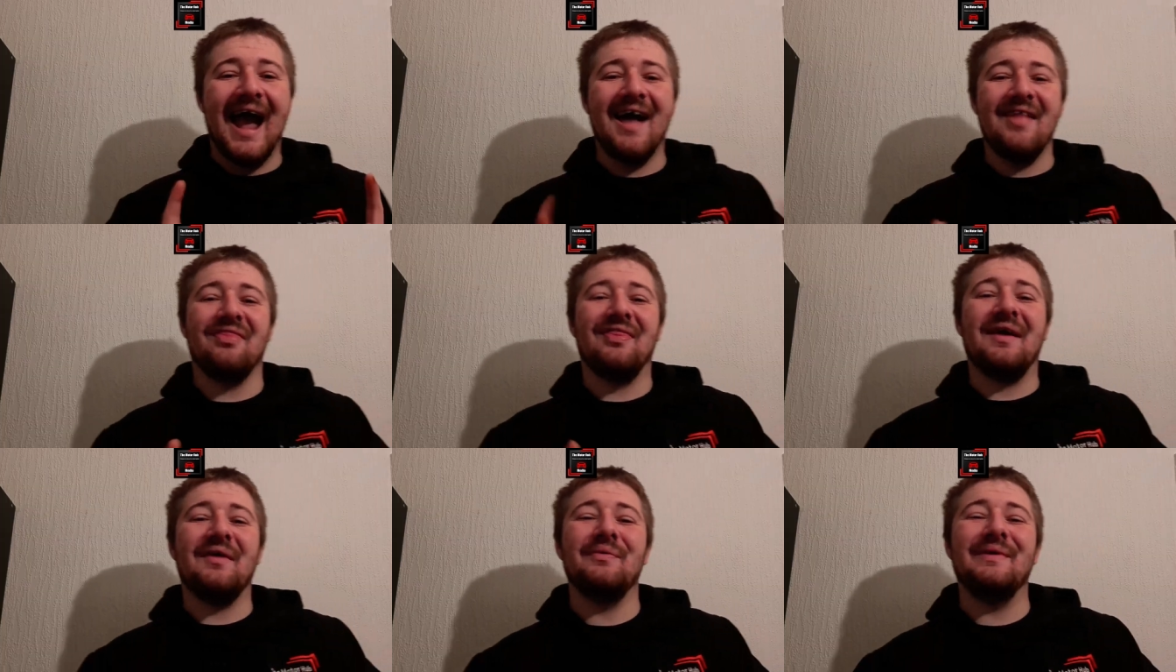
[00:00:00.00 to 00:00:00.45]

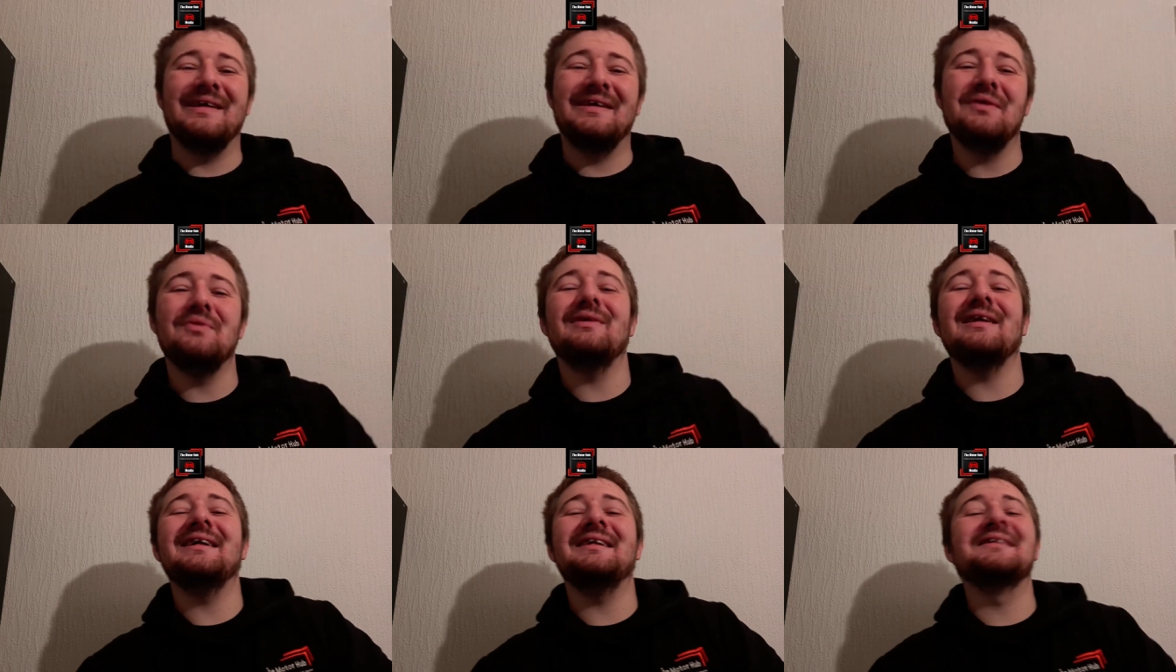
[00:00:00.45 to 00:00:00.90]
And there we
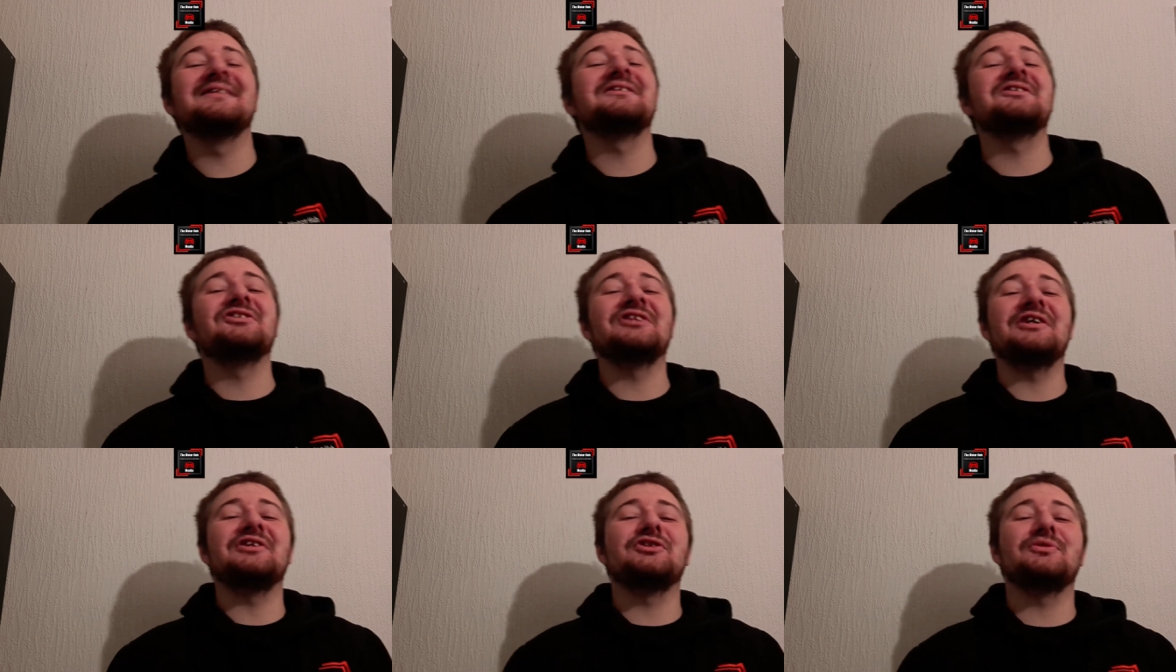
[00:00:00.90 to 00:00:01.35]
go, ladies
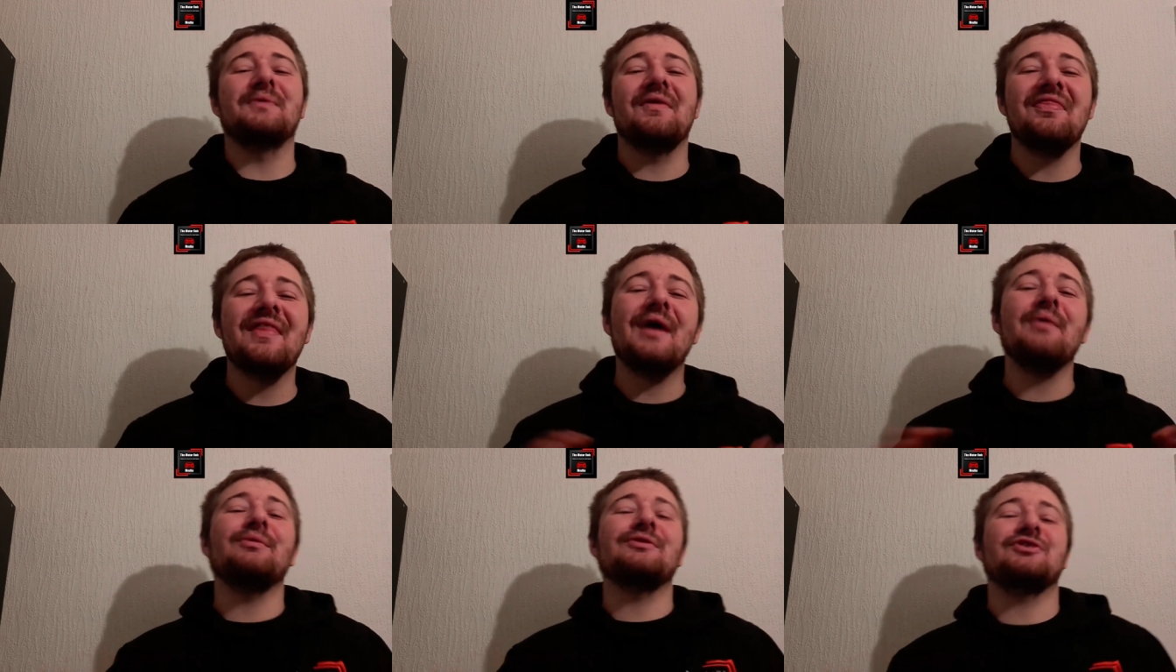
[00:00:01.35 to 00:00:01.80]
and
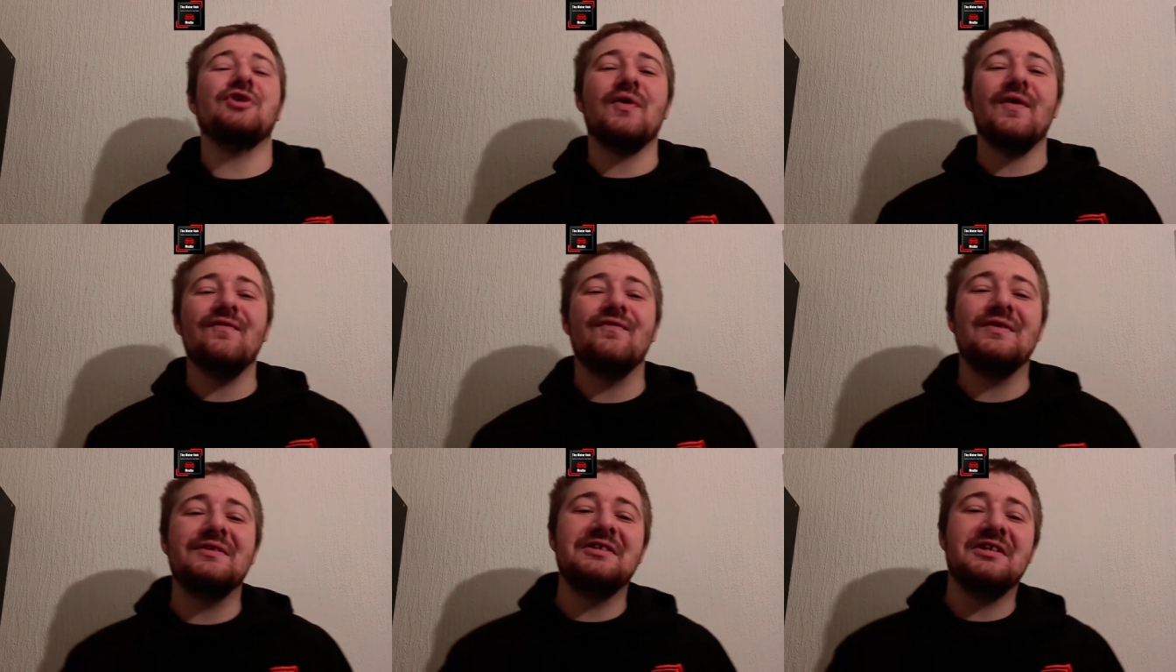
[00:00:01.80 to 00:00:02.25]
gentlemen, that was
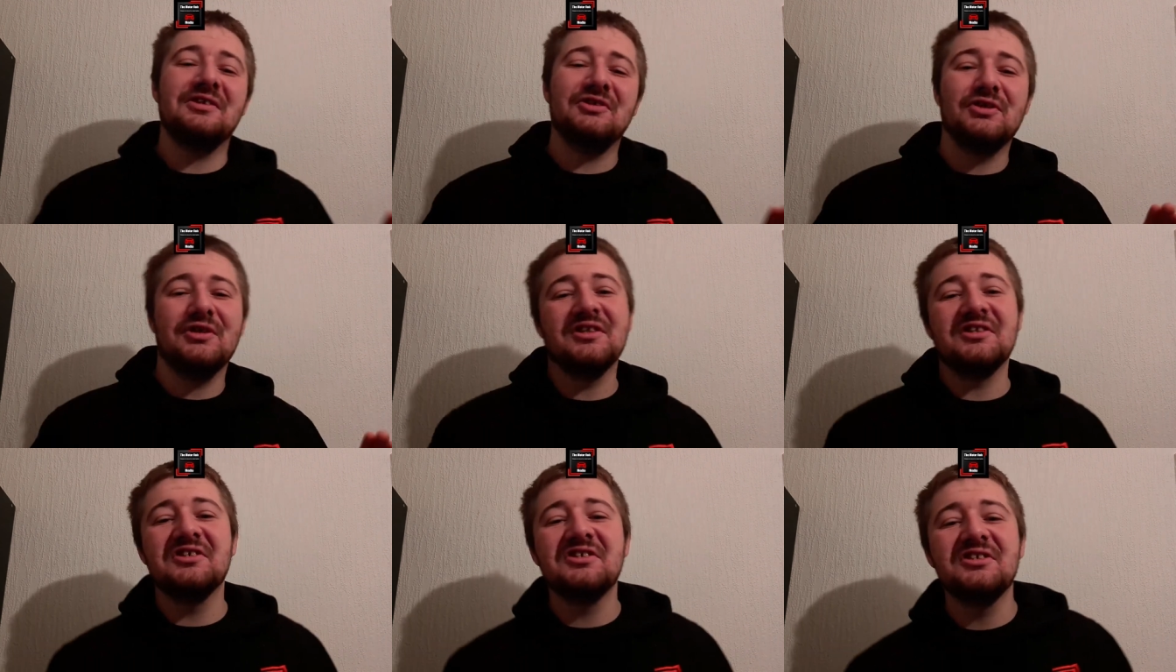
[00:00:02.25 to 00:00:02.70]
our visit
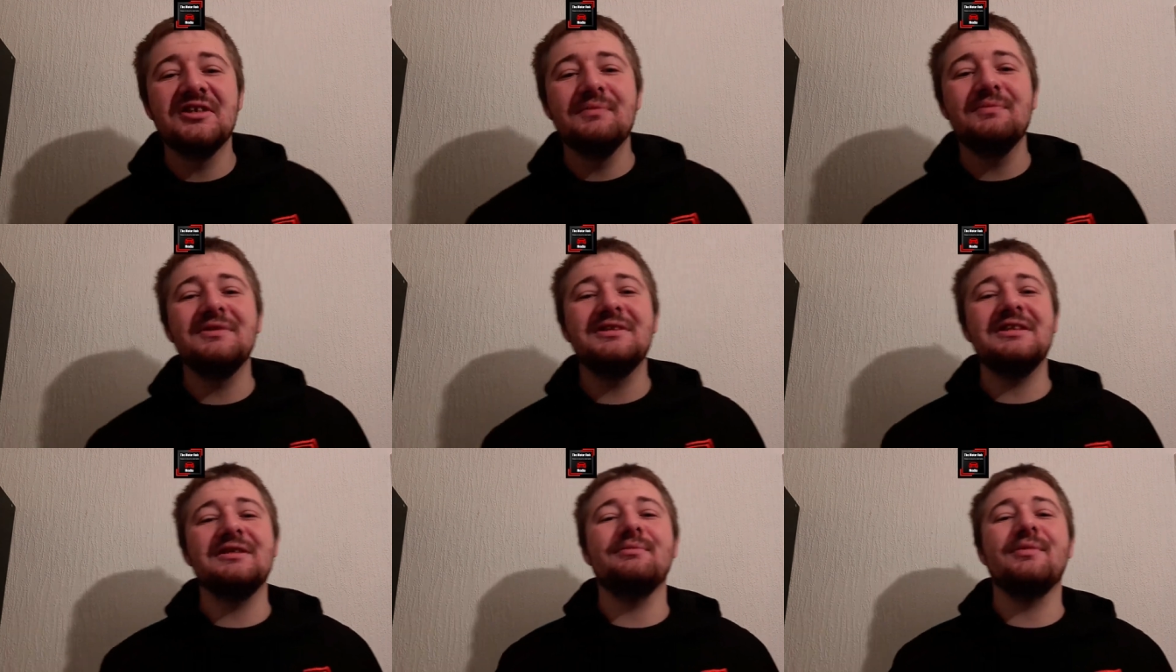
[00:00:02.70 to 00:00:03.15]
to the
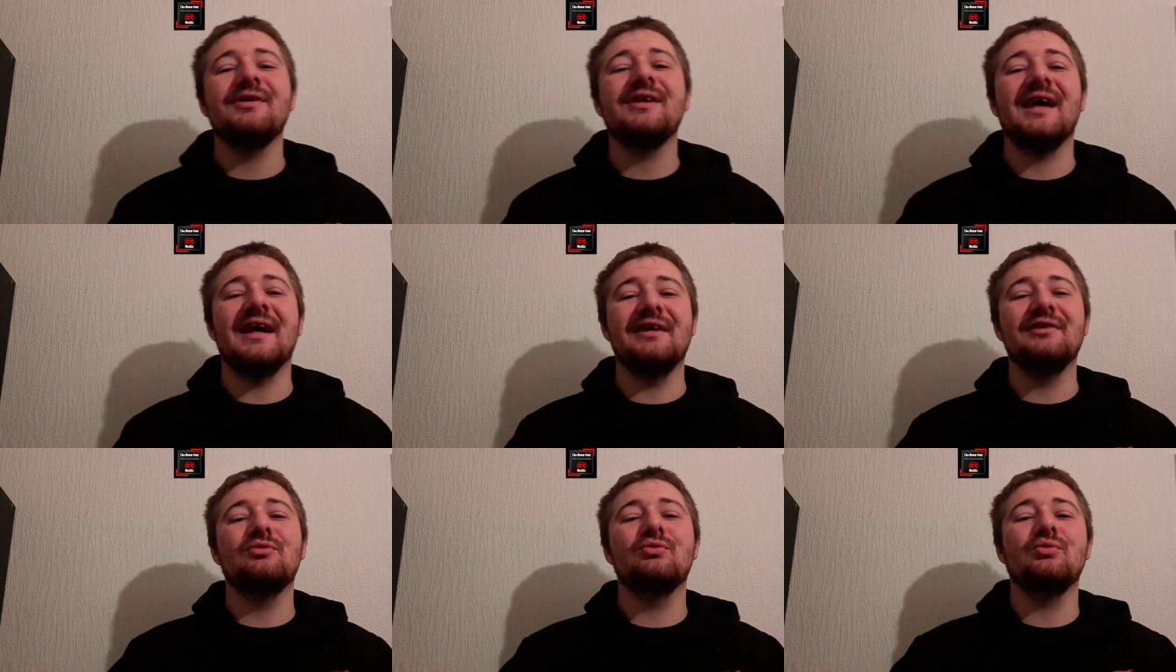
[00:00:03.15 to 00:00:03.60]

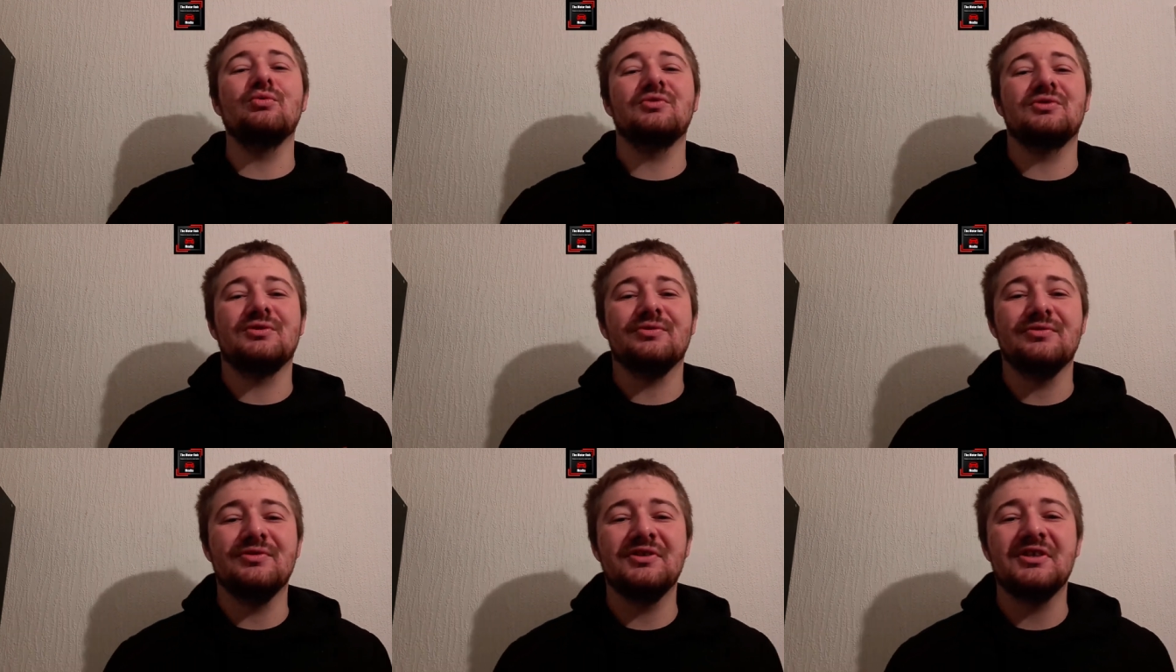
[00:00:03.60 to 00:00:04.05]
SimDemon
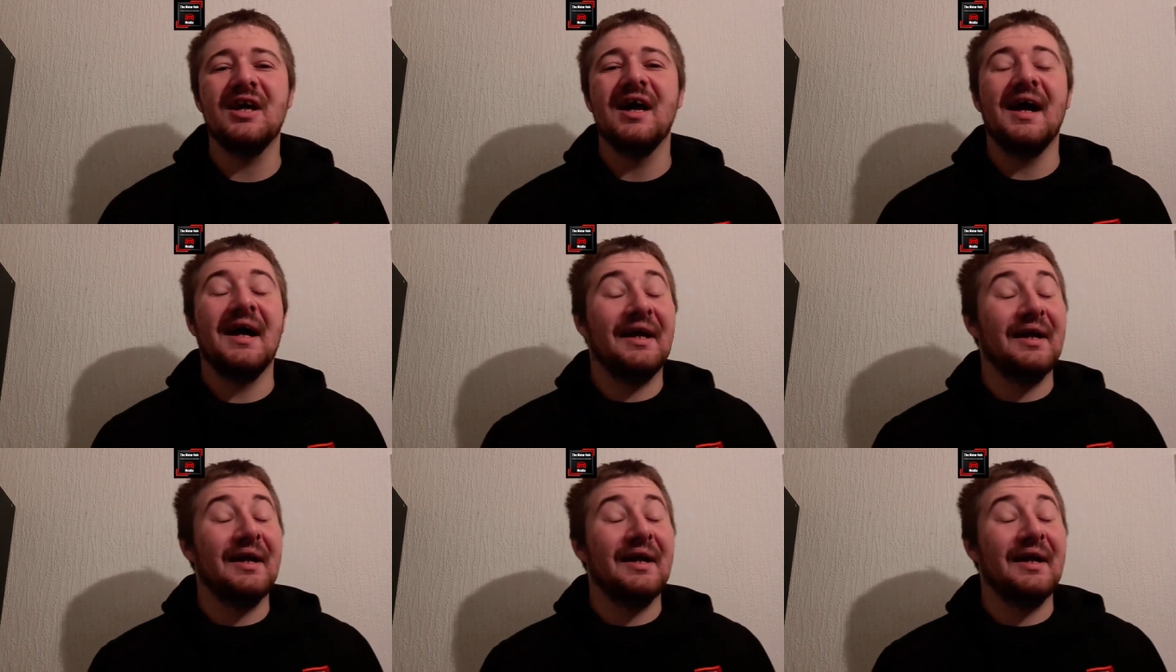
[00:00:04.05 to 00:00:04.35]
headquarters,